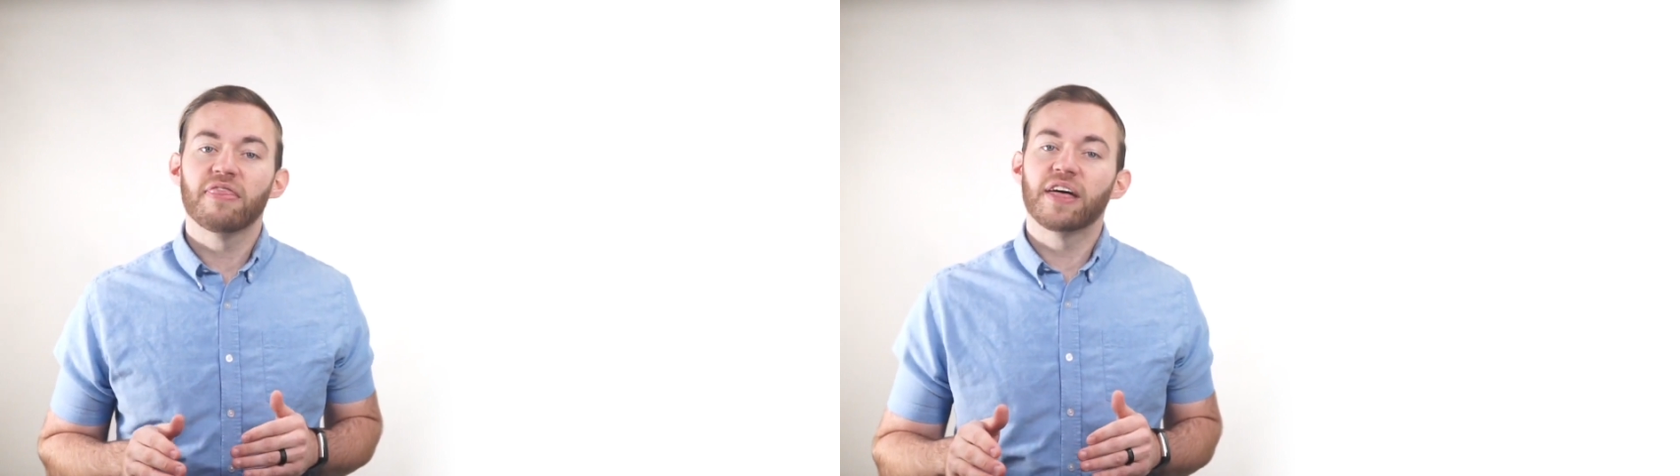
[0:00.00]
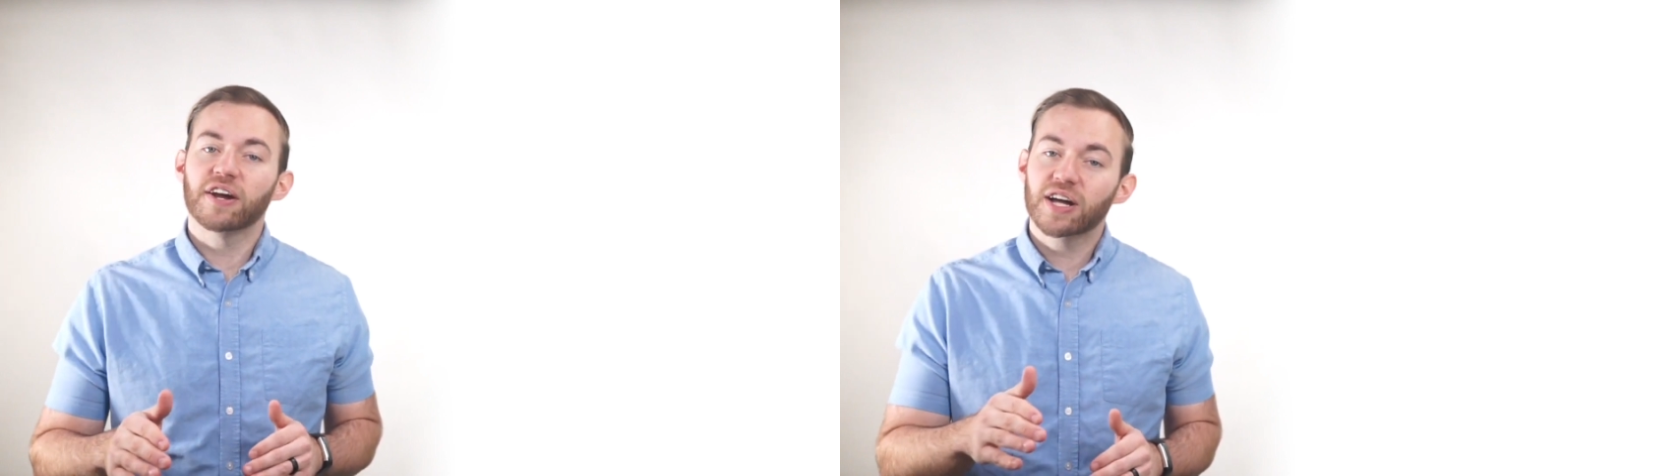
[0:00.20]

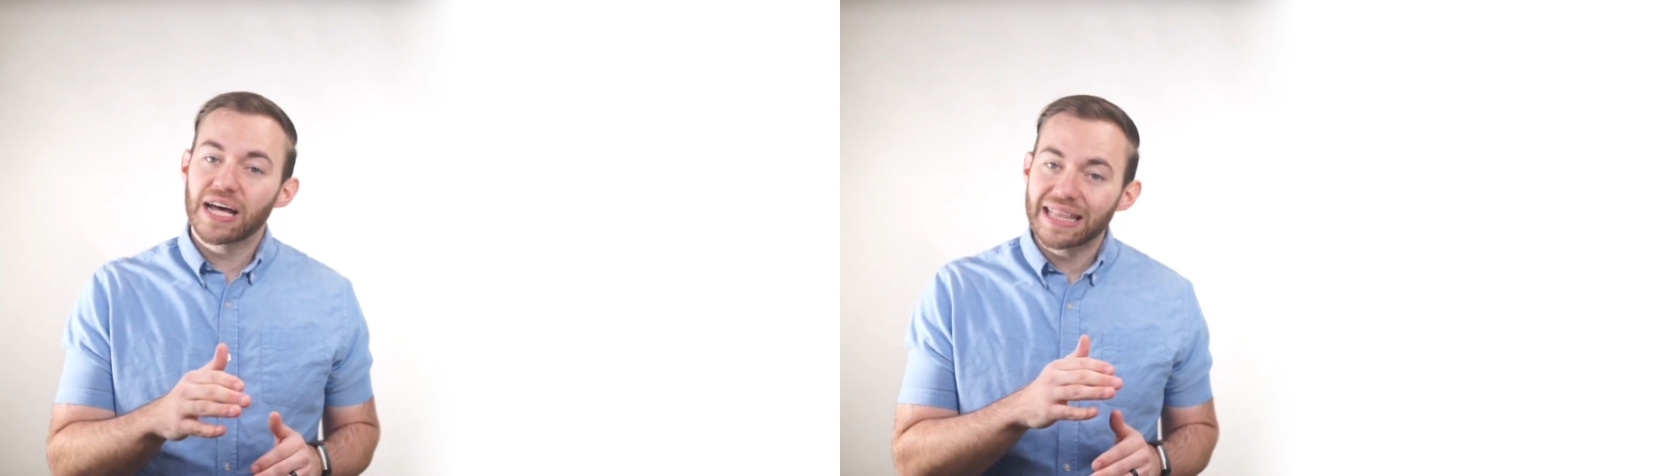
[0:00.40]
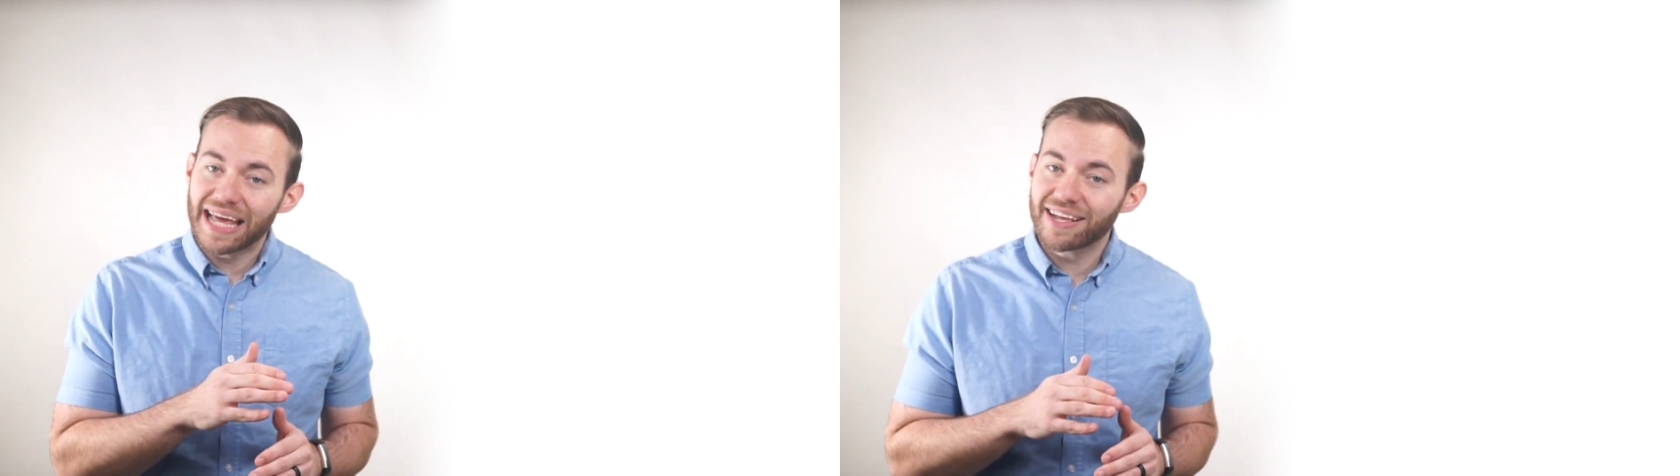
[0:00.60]
that are
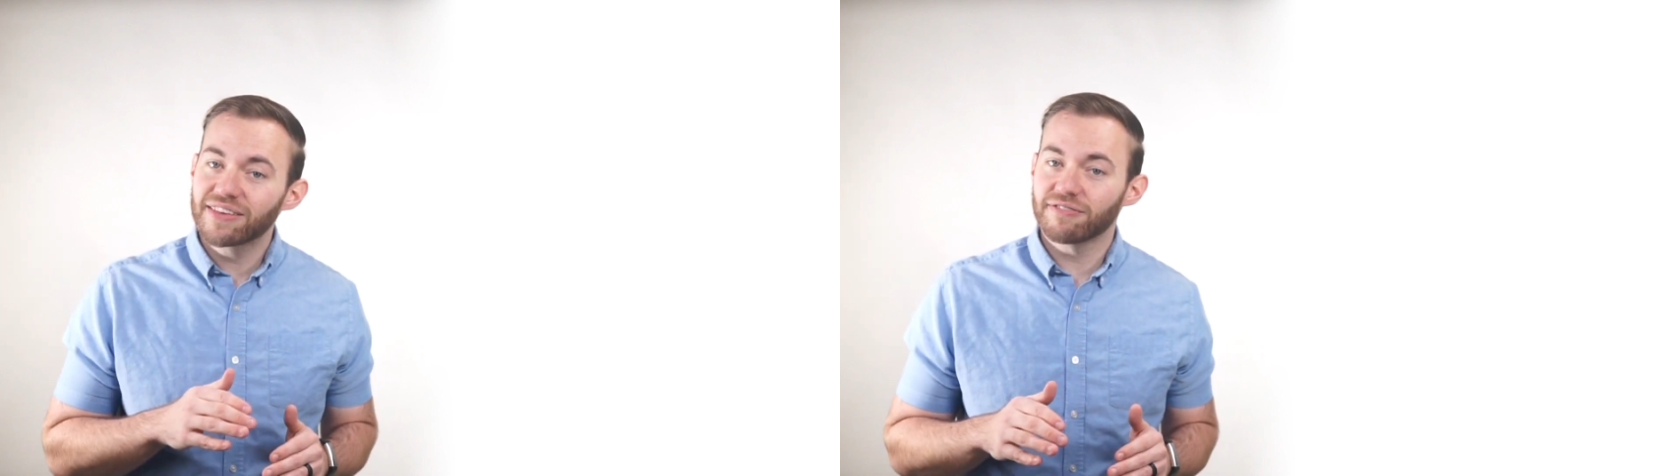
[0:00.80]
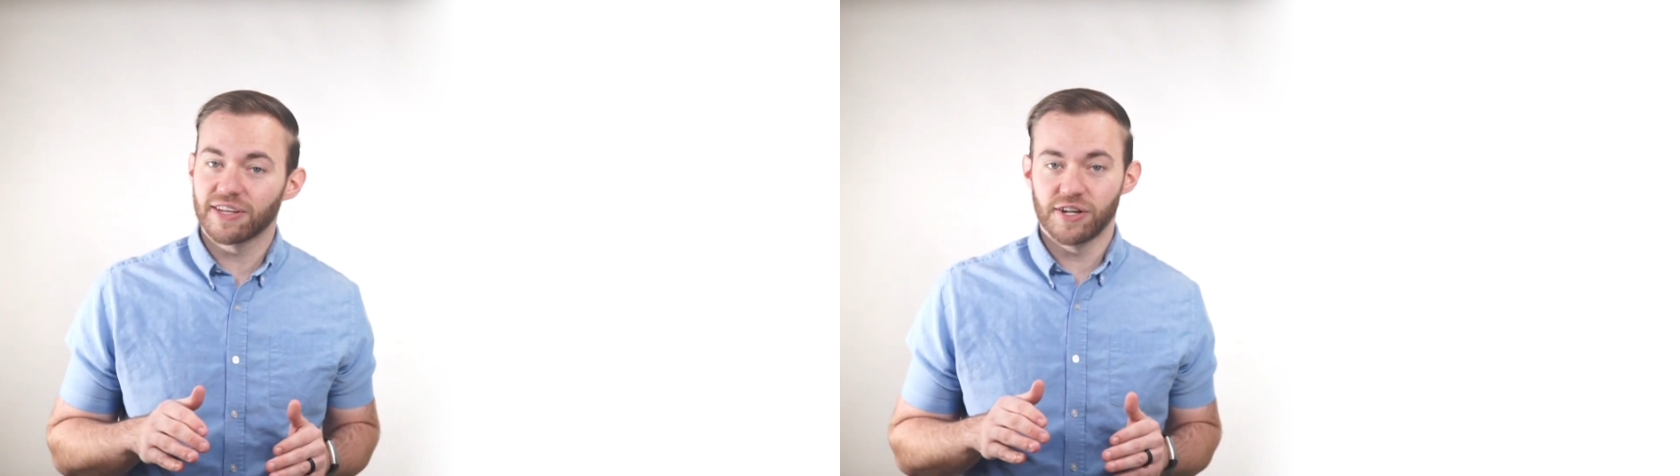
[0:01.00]

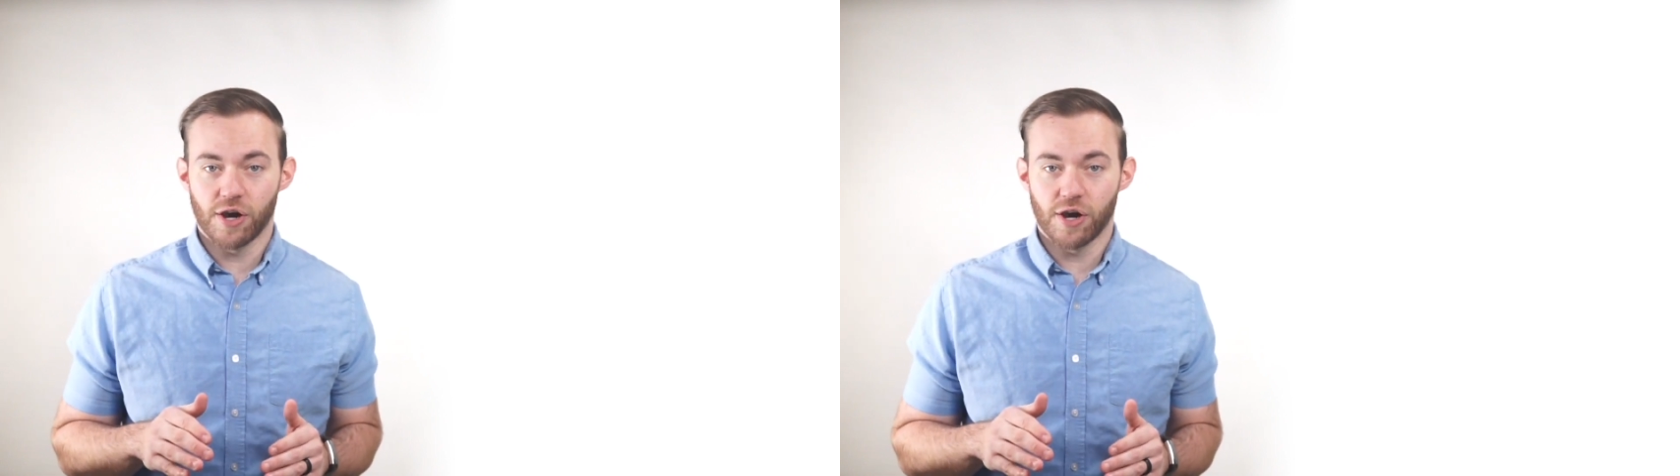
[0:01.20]
collectively